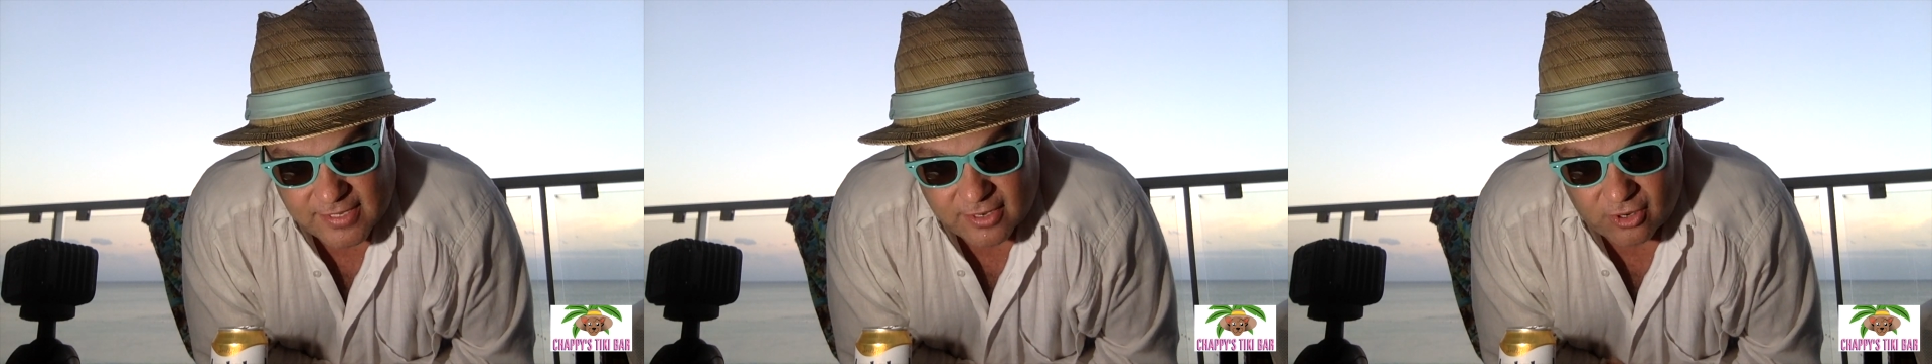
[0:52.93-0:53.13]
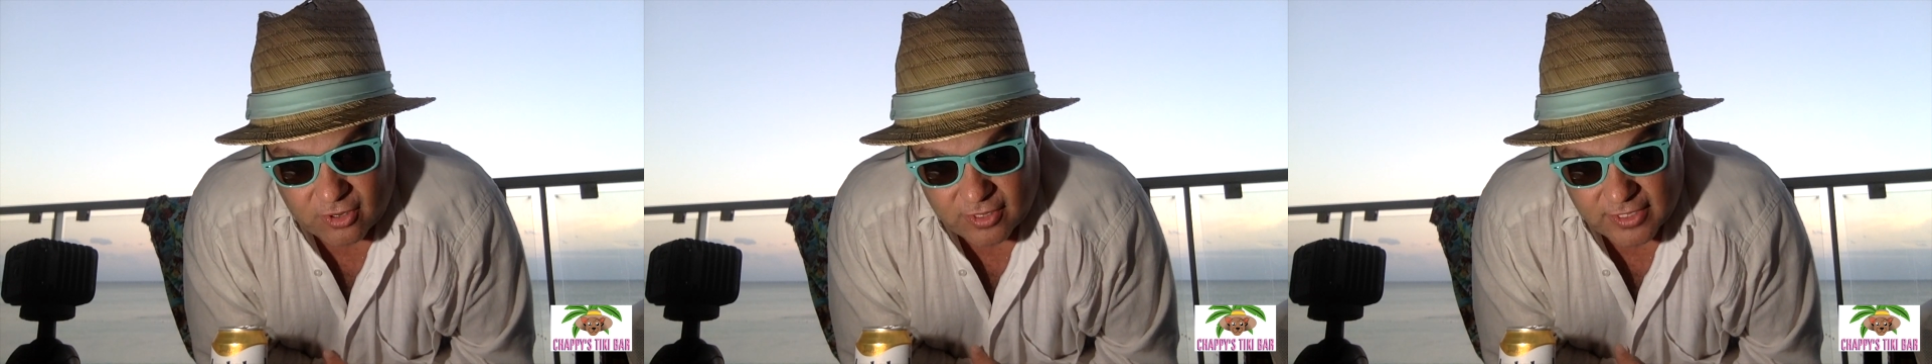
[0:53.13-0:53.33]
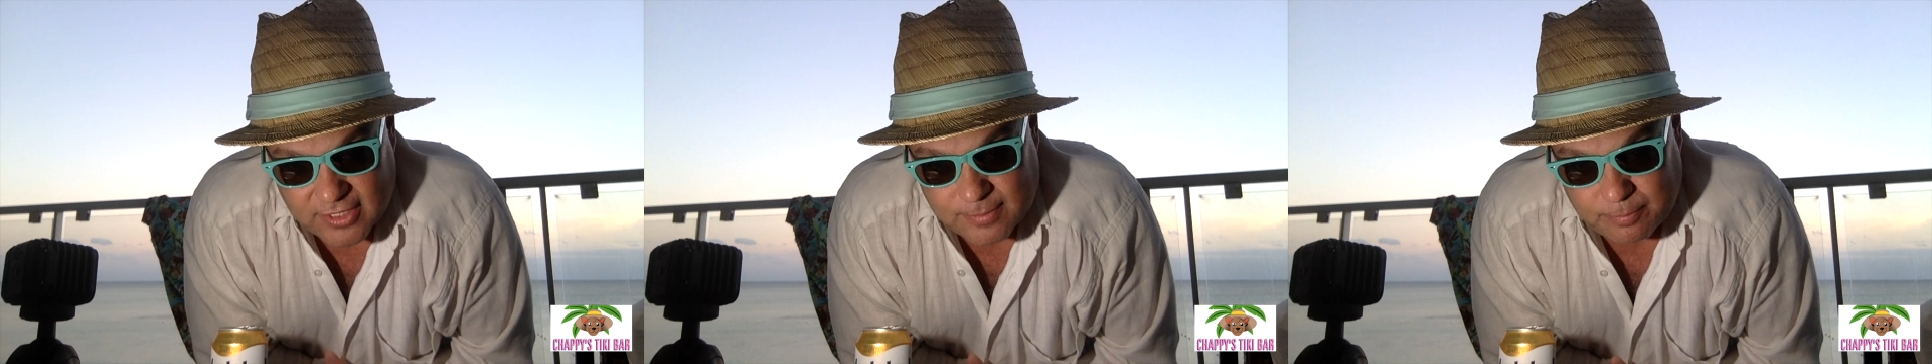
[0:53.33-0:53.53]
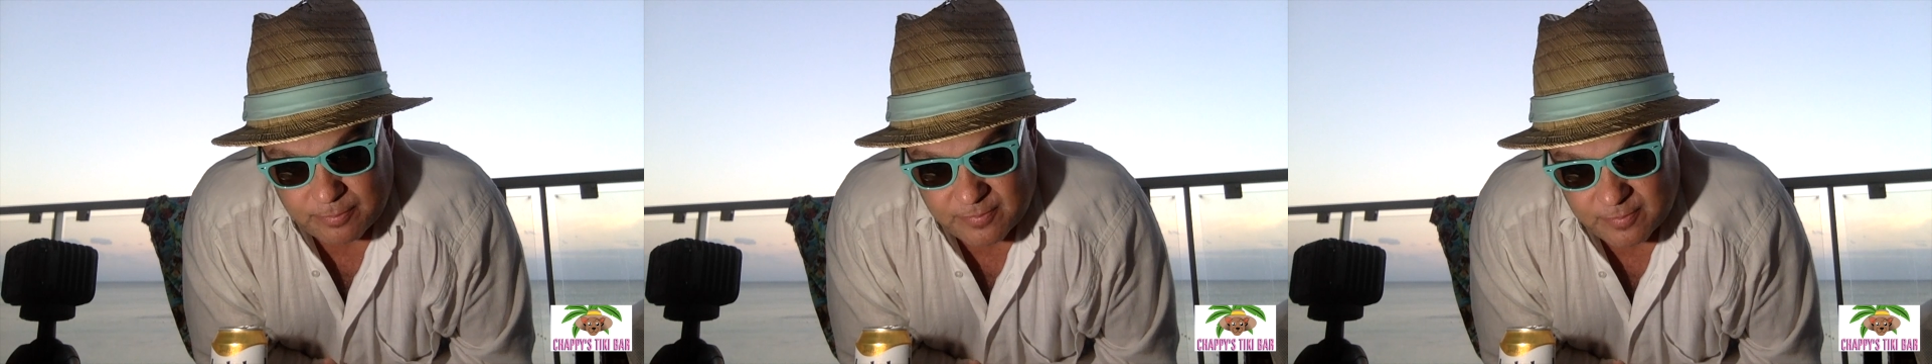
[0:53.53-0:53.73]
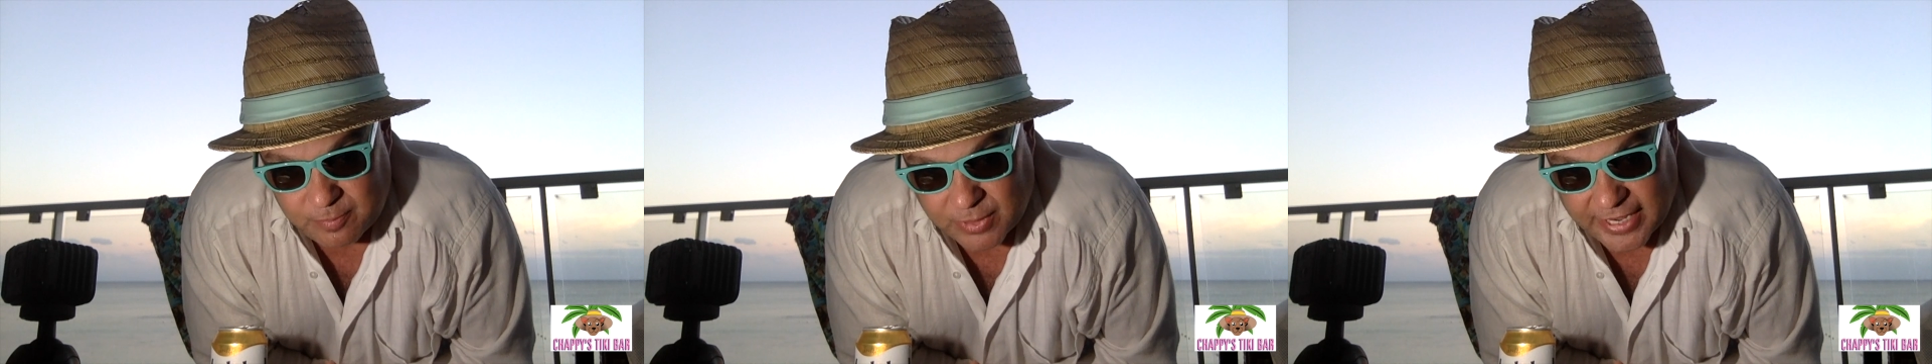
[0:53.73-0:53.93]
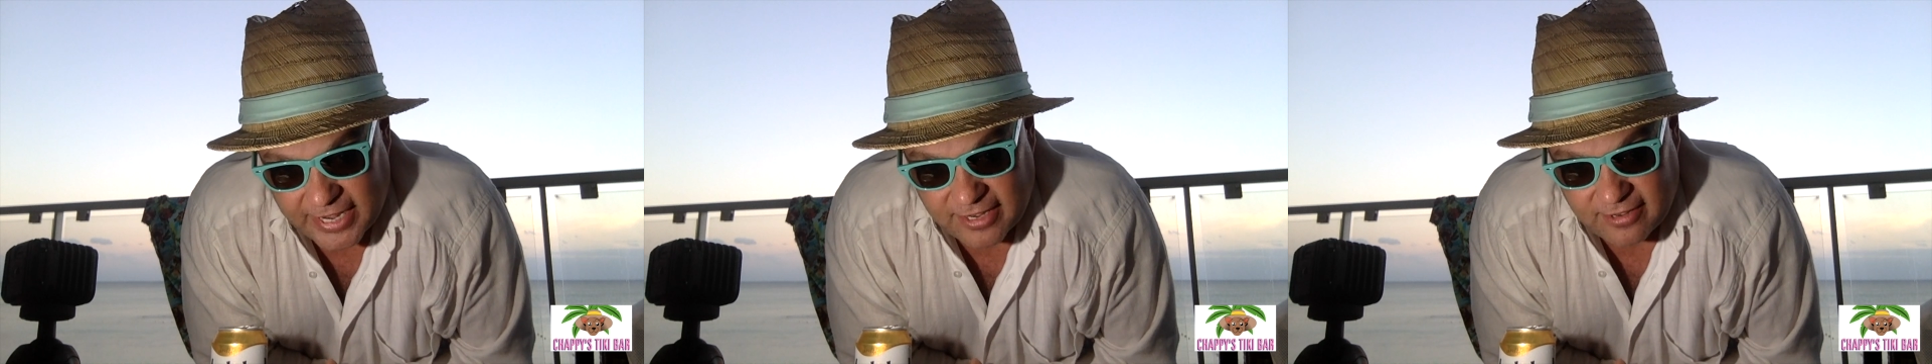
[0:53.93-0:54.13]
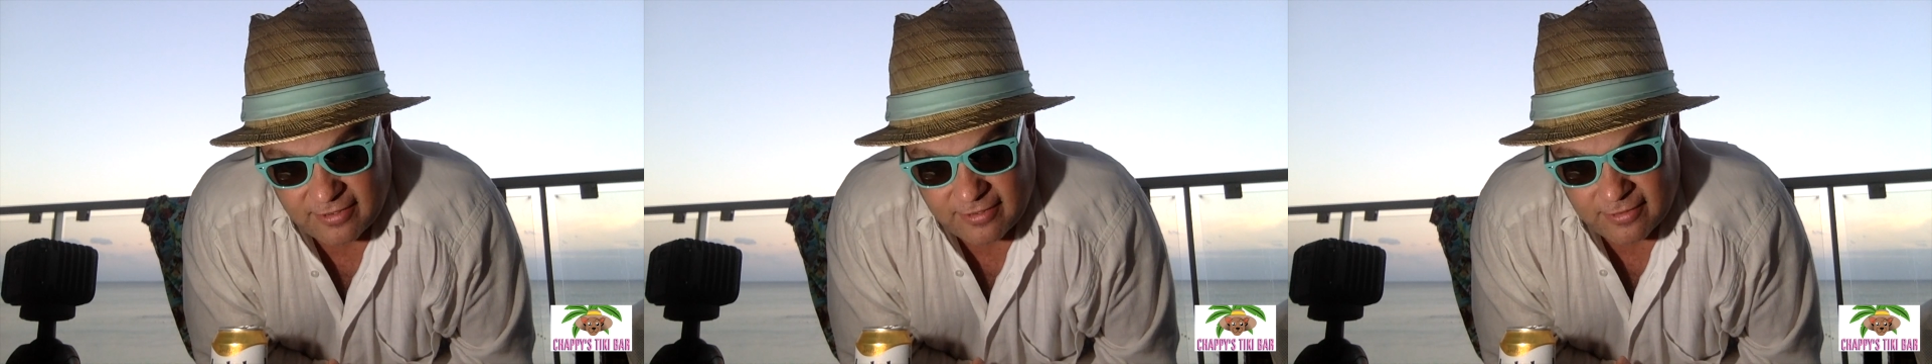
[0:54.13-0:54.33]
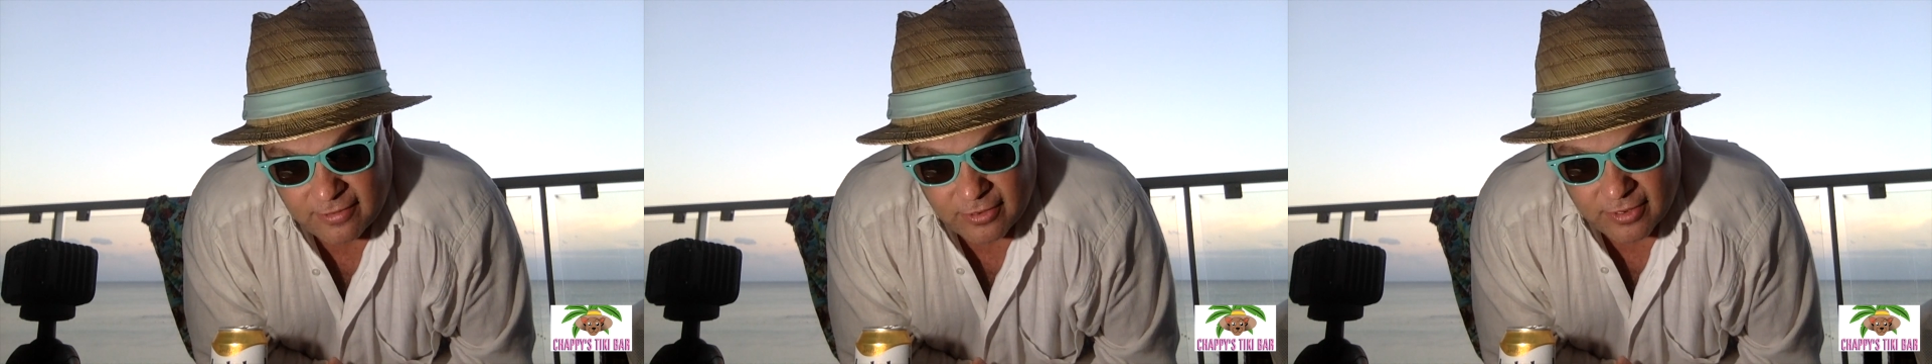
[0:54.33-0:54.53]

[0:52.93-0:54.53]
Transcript: and I'll explain